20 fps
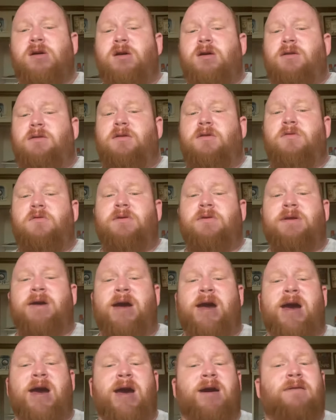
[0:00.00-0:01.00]
knowing
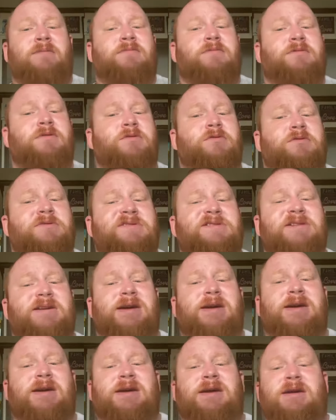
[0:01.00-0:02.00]
I'm doing the
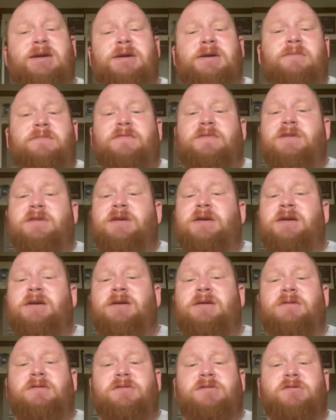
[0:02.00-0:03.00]
same
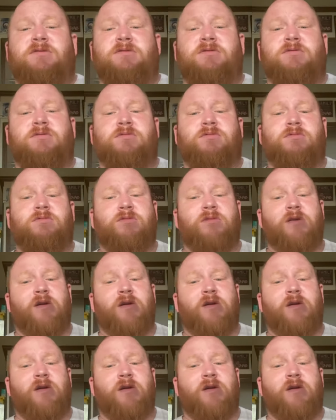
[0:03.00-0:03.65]
thing too.